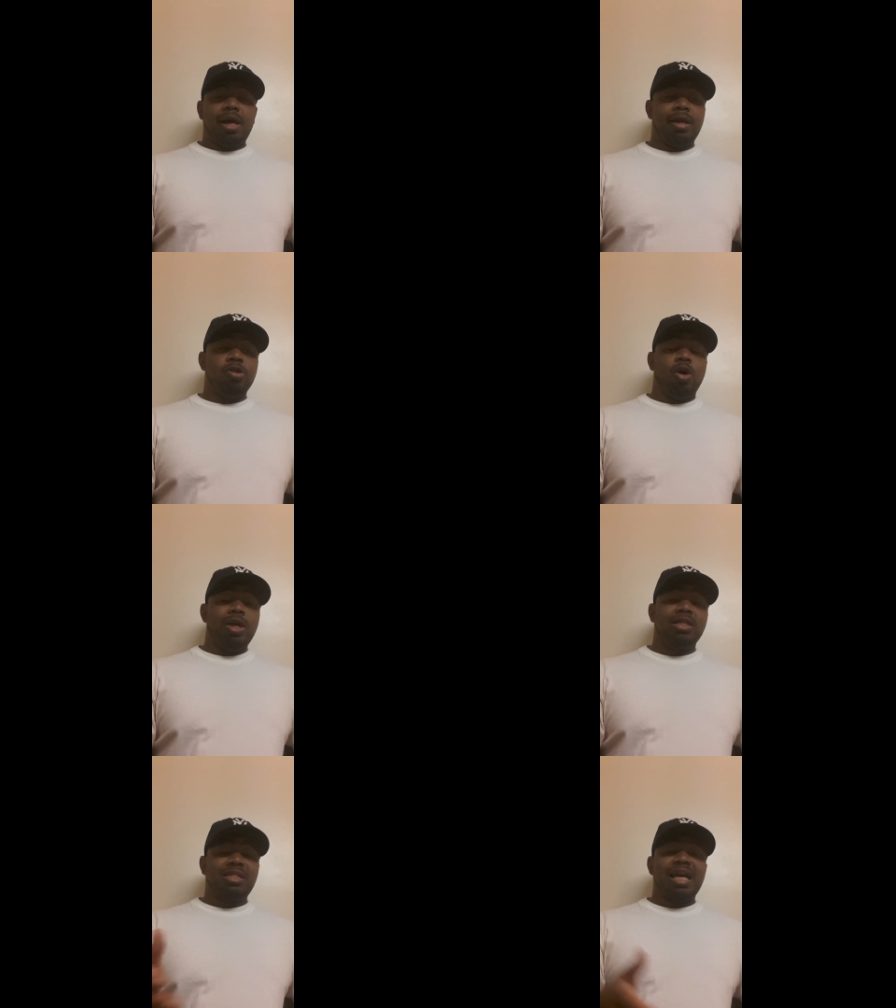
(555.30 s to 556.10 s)
and you know
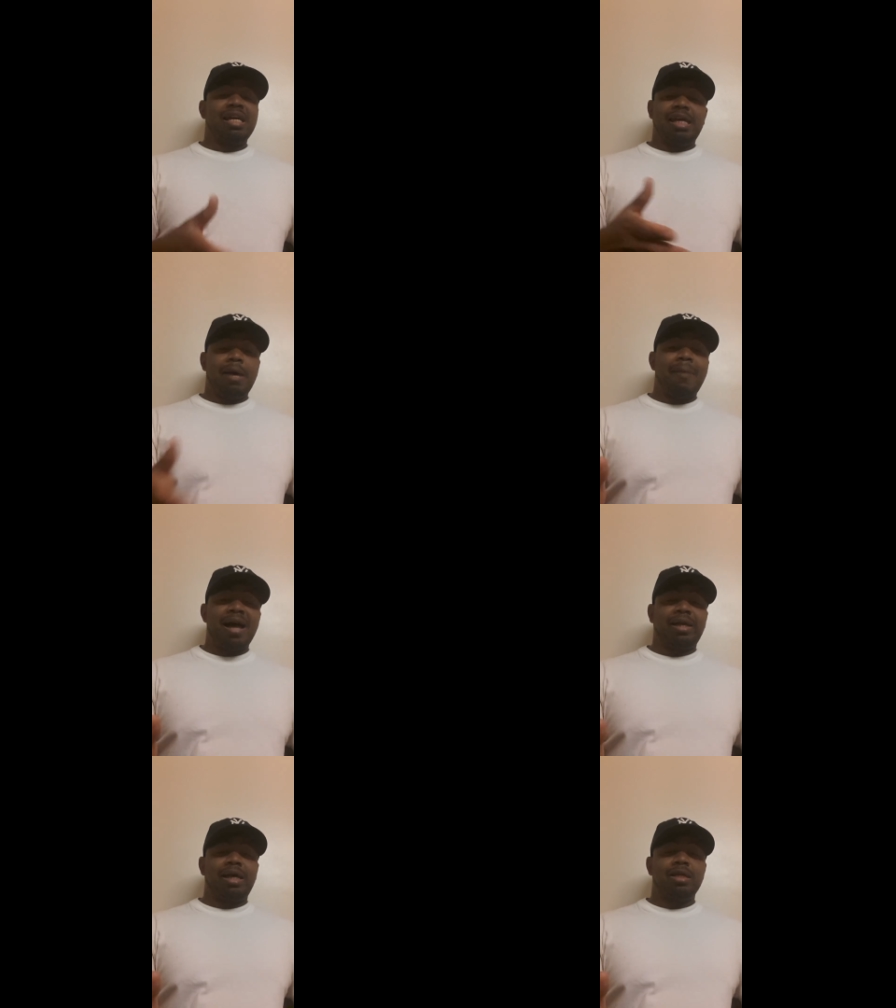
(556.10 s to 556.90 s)
he's taking care of
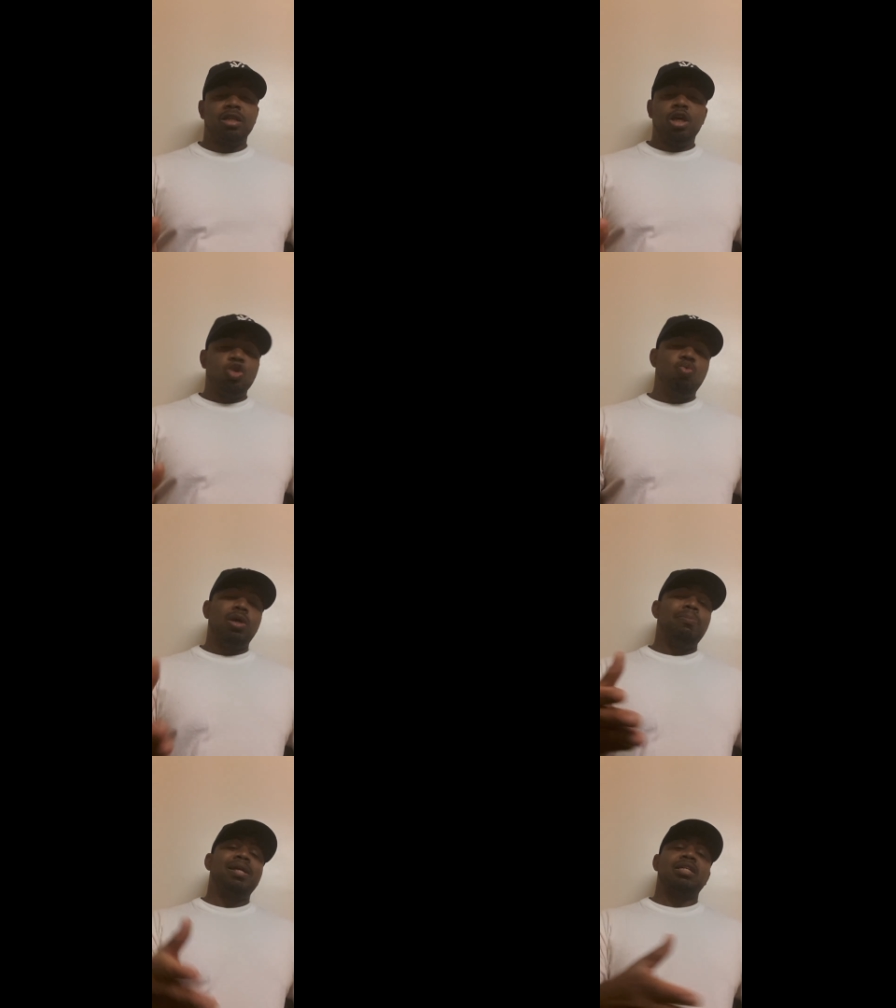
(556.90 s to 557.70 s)
my kids, you
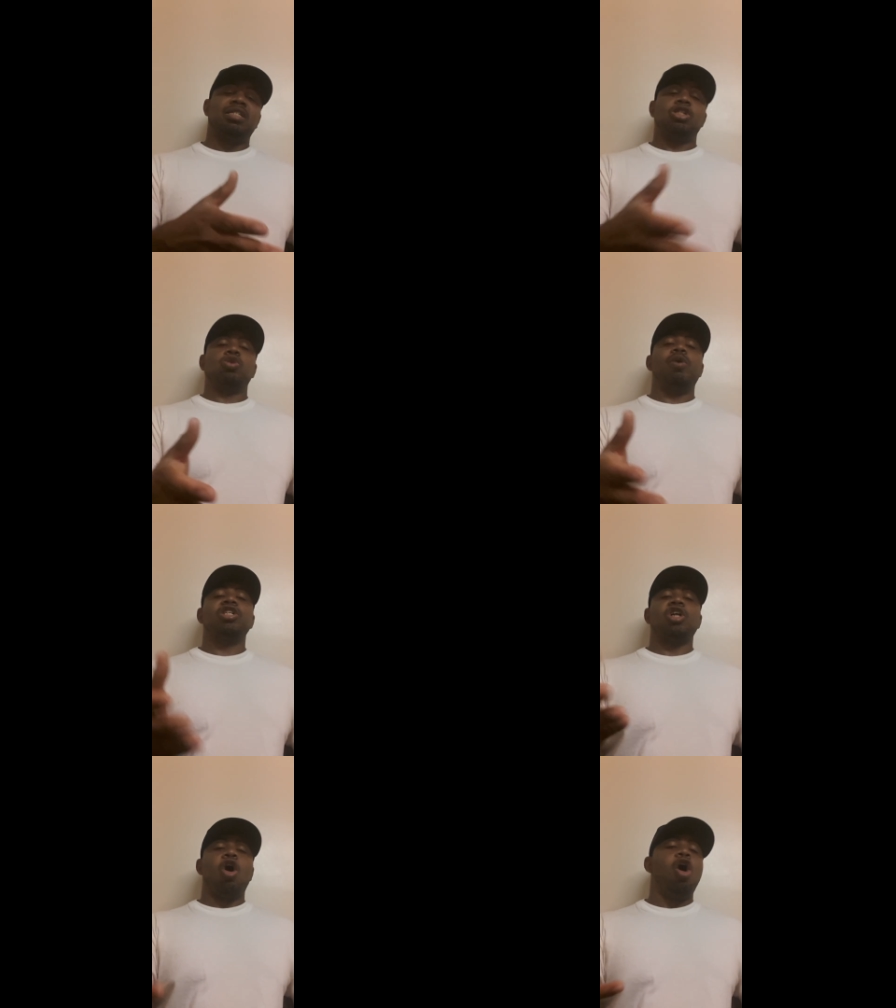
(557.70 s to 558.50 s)
want to make the
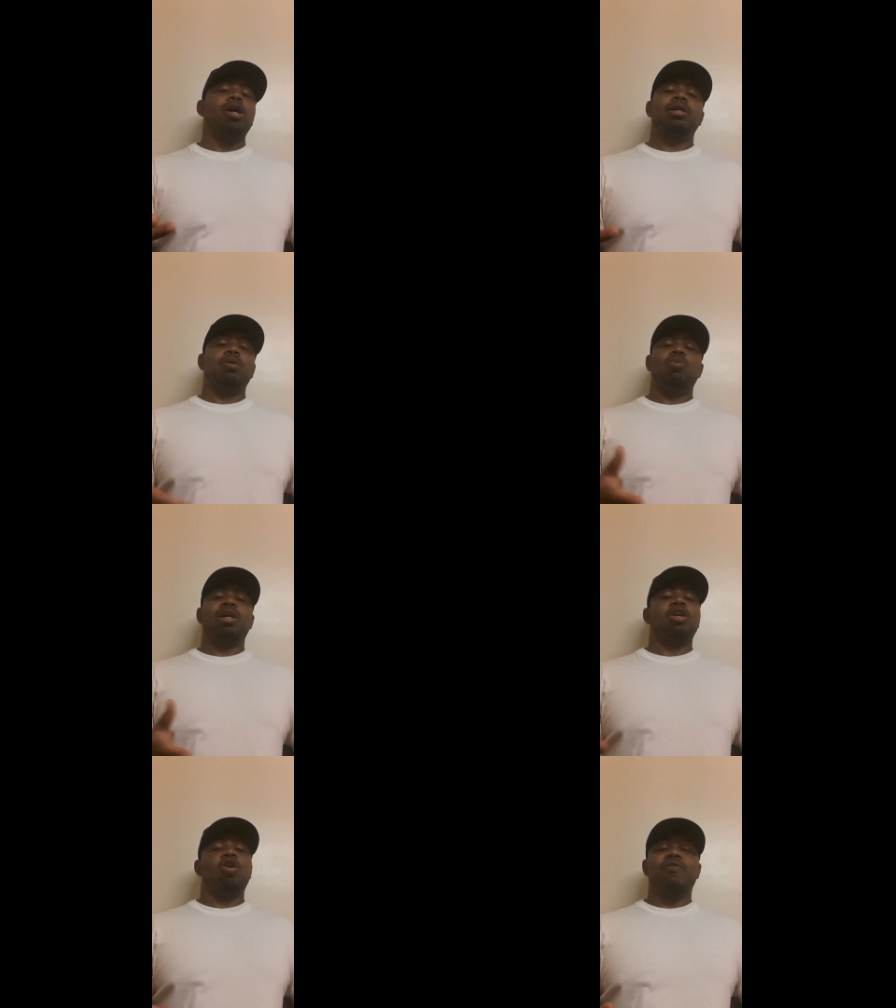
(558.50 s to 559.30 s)
situation harder than
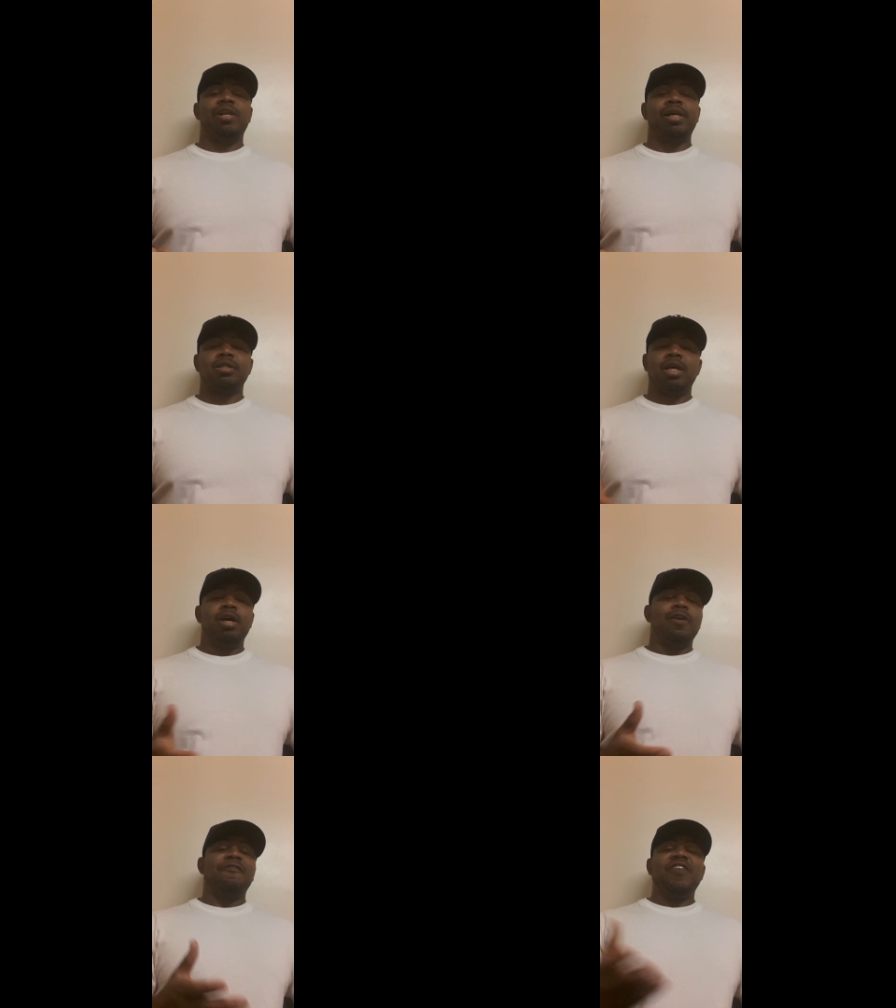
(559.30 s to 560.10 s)
what it already
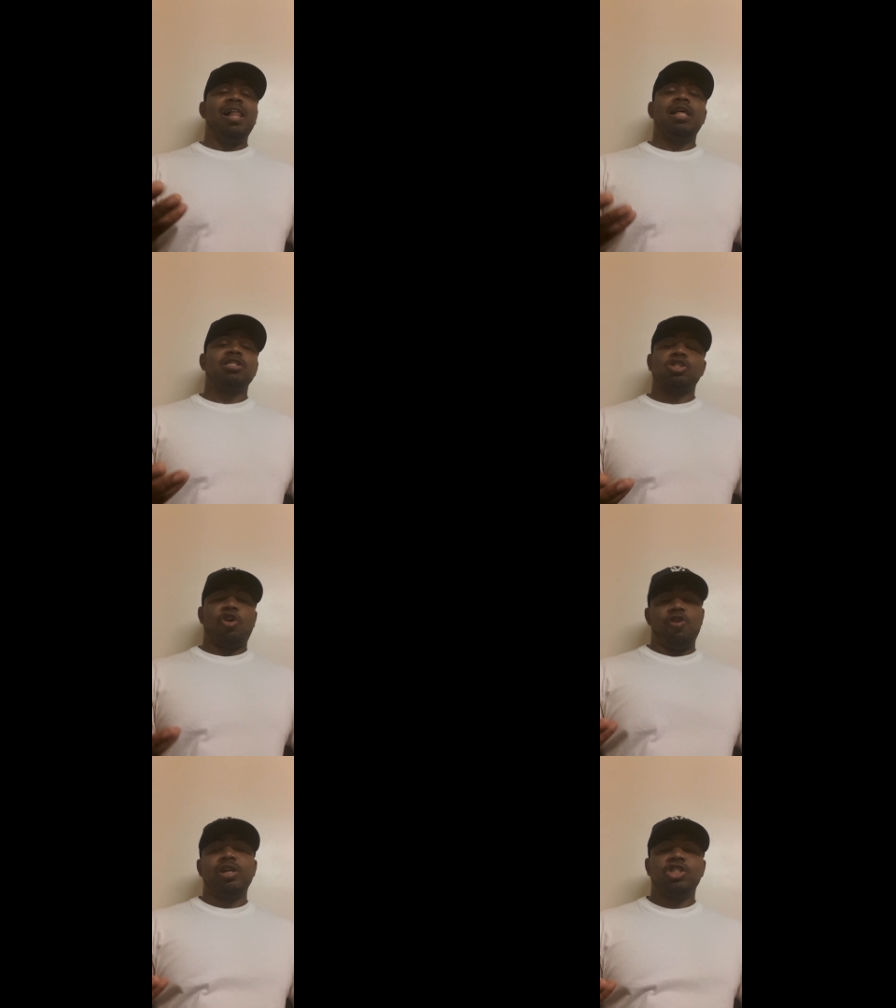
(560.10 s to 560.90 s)
is. Your feelings is
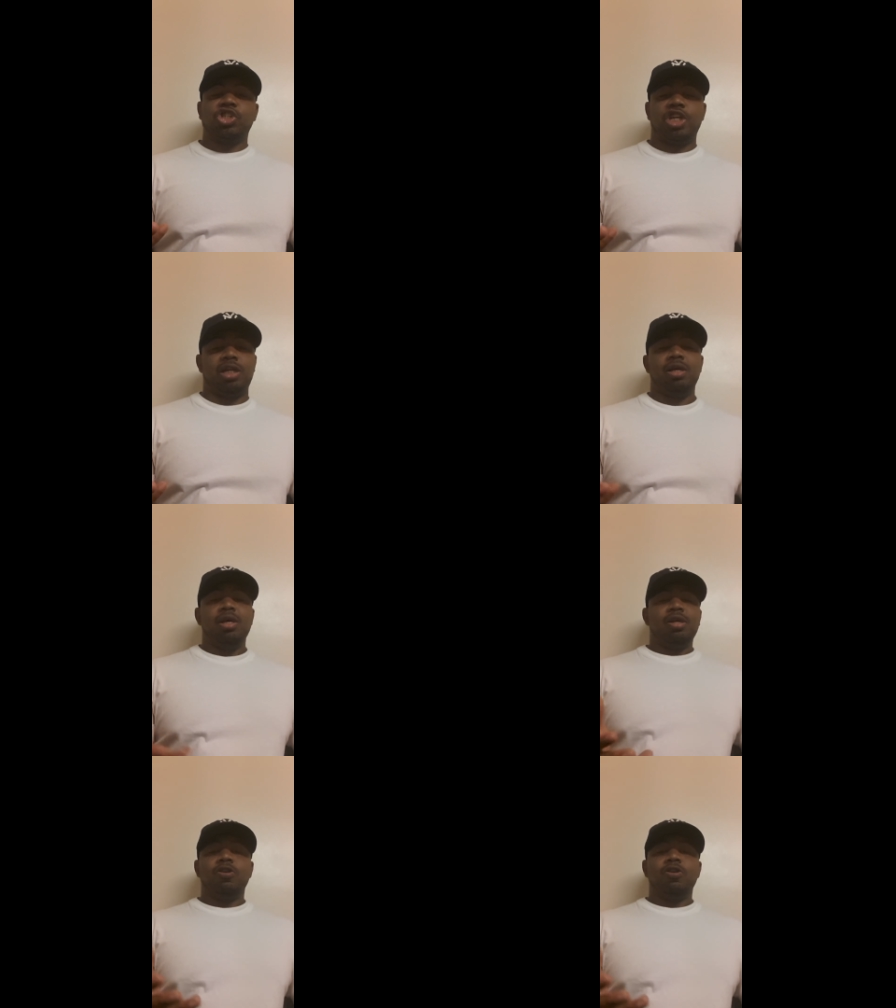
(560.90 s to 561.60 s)
hurt and shit.